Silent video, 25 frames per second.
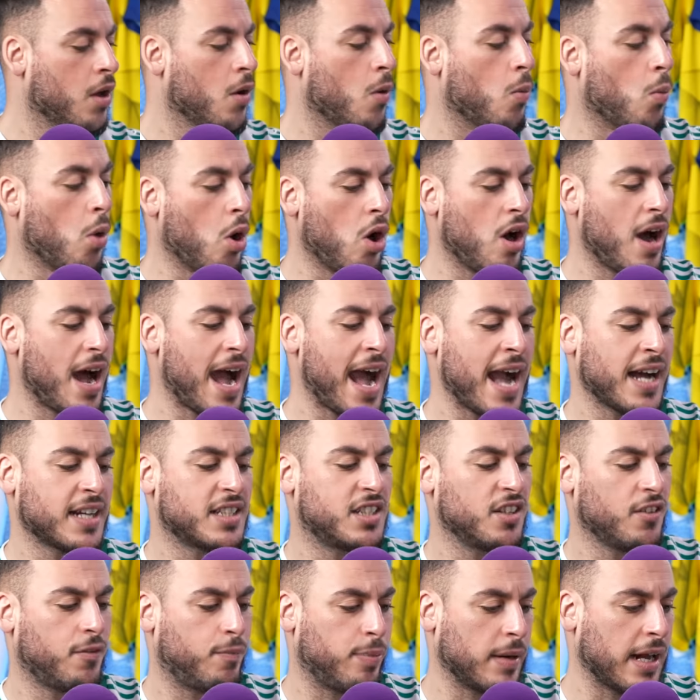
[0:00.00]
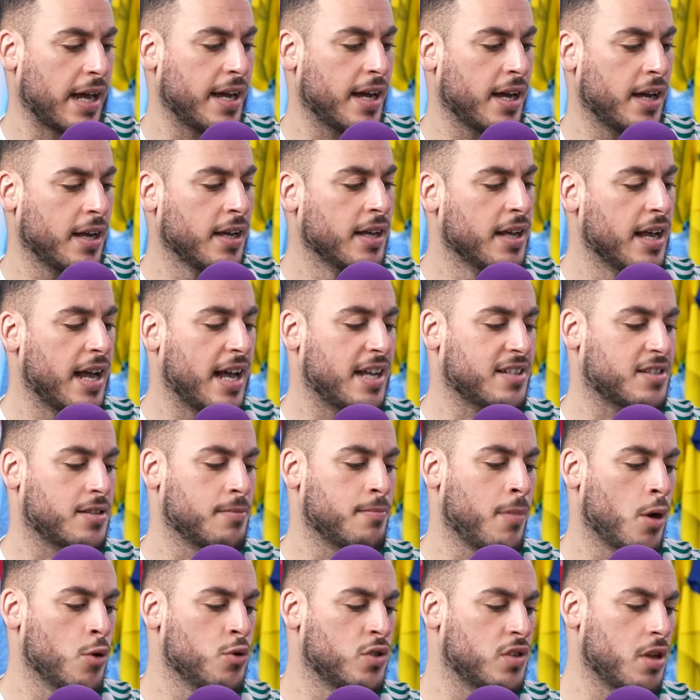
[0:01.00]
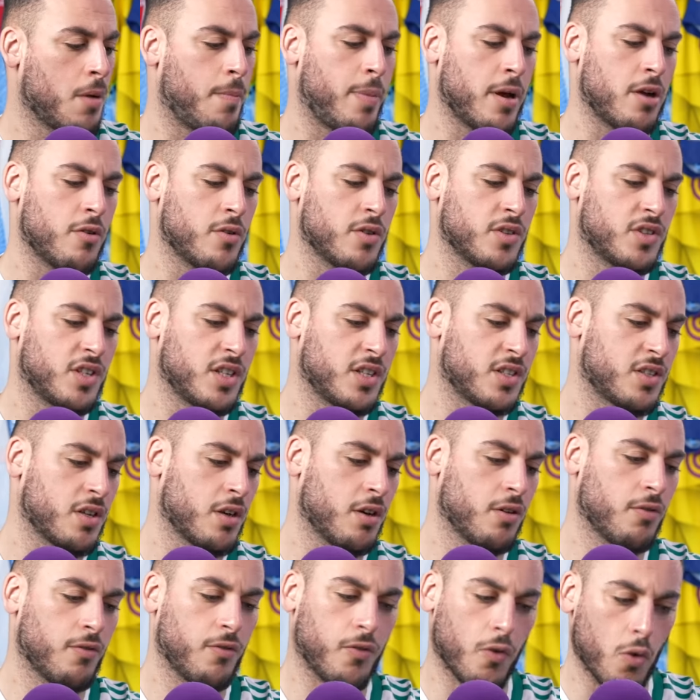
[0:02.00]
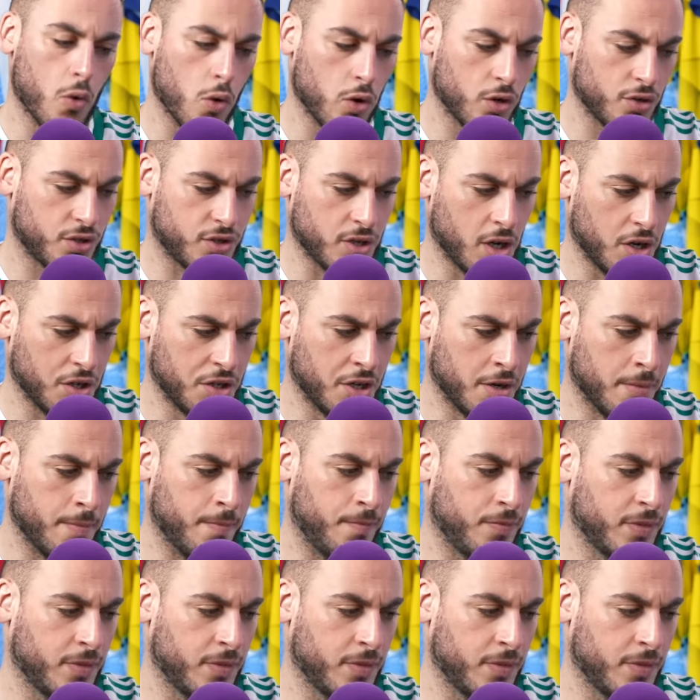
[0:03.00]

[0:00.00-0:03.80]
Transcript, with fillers: What active player has the most appearances for Tottenham?